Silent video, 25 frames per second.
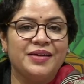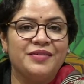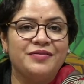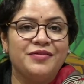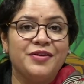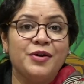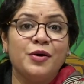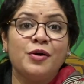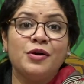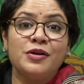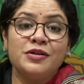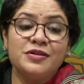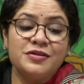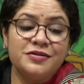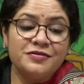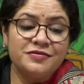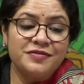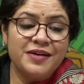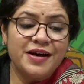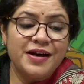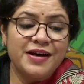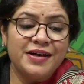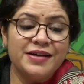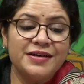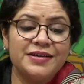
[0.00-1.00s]
We also
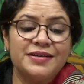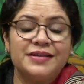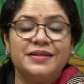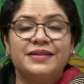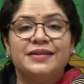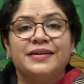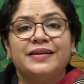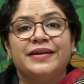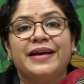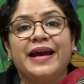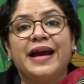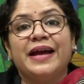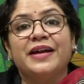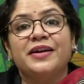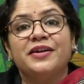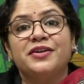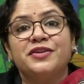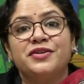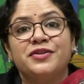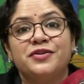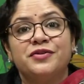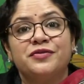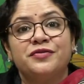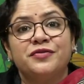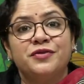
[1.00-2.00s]
find the
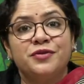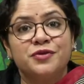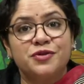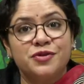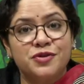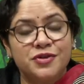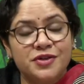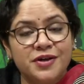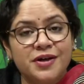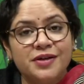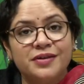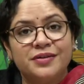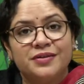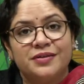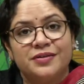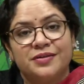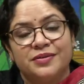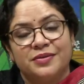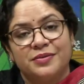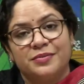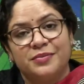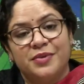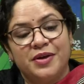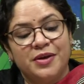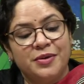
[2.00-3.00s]
character of Dushyant
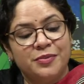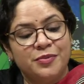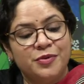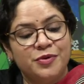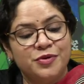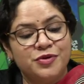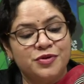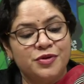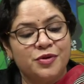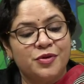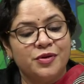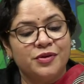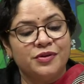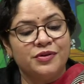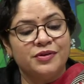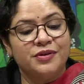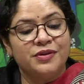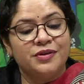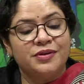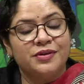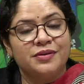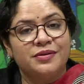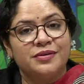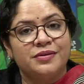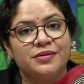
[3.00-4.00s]
being put on
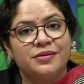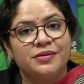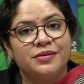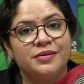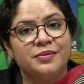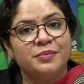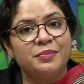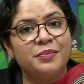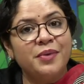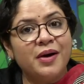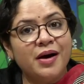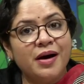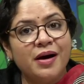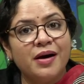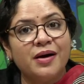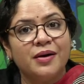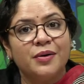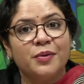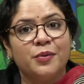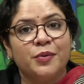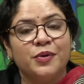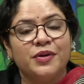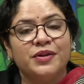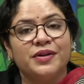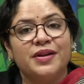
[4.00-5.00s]
the on
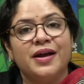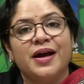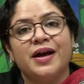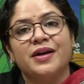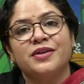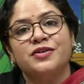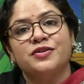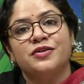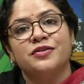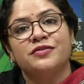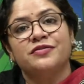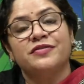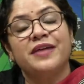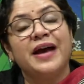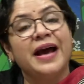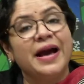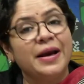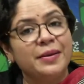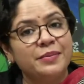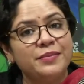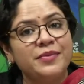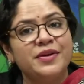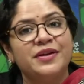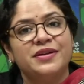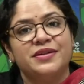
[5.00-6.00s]
par with that of
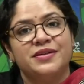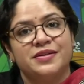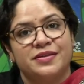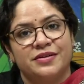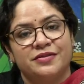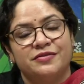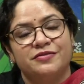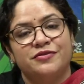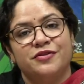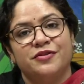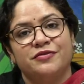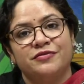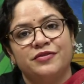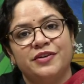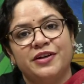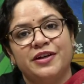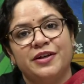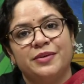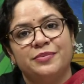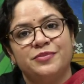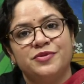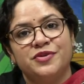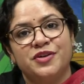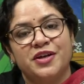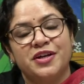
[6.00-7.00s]
Hamlet from
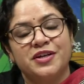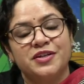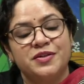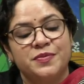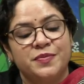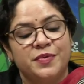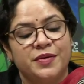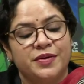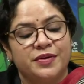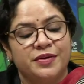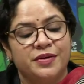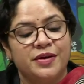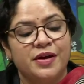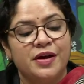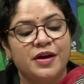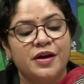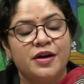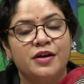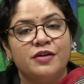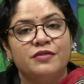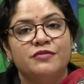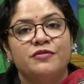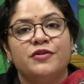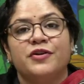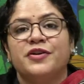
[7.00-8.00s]
William Shakespeare
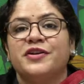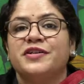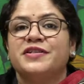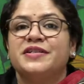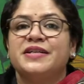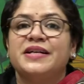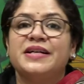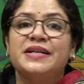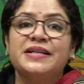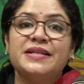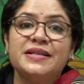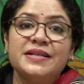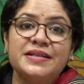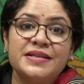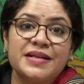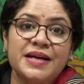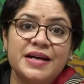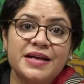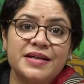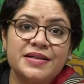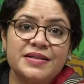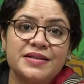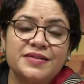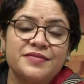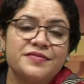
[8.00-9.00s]
for his
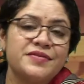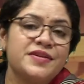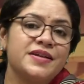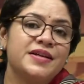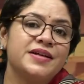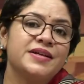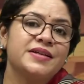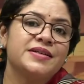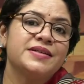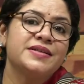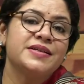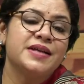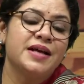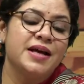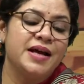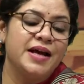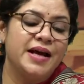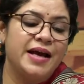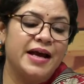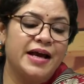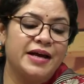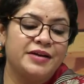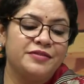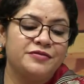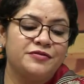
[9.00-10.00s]
indecisiveness
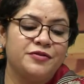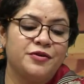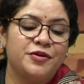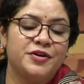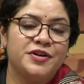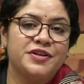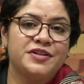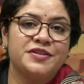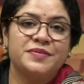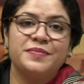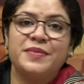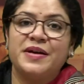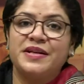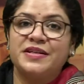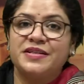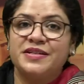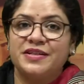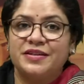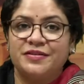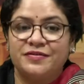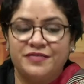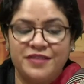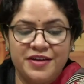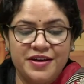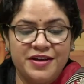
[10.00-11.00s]
and for his
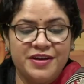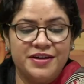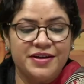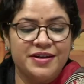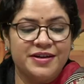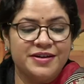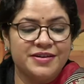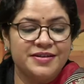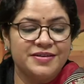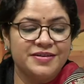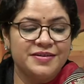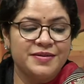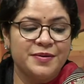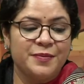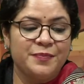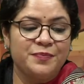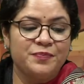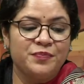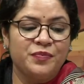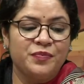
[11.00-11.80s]
mental weakness